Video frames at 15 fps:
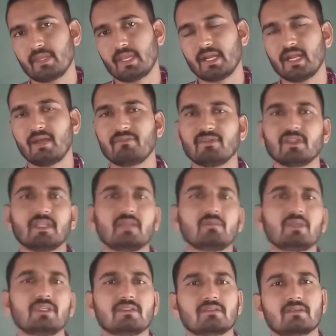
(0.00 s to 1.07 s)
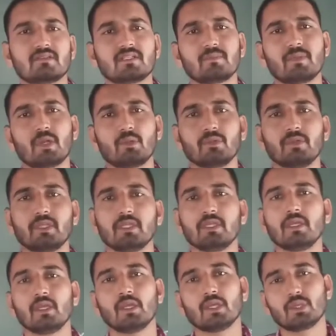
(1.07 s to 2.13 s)
And after that, we discuss about
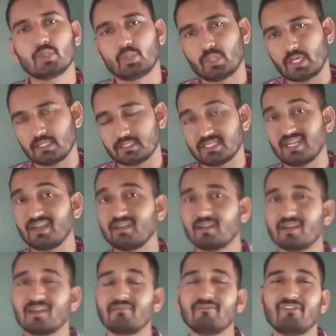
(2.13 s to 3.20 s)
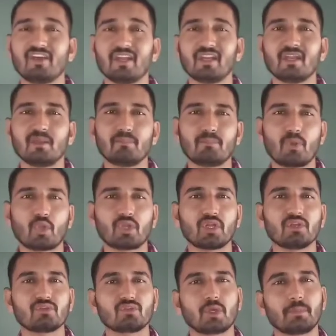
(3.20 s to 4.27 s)
the Hunas under a very
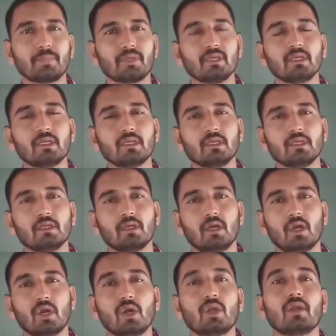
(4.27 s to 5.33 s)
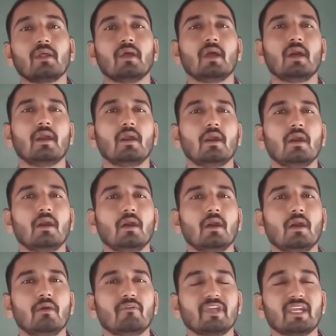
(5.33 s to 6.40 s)
important topic, or
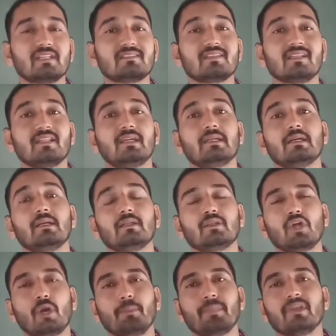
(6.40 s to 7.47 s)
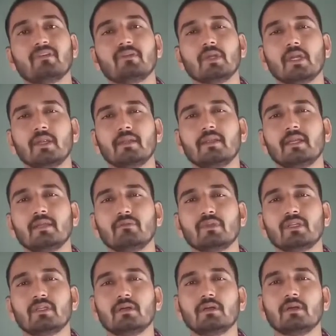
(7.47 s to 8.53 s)
we can say that a topic related
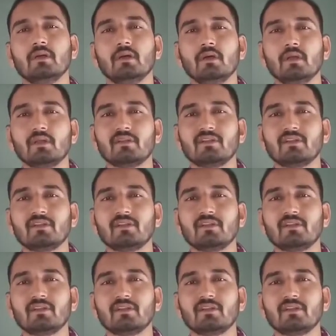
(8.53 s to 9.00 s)
with the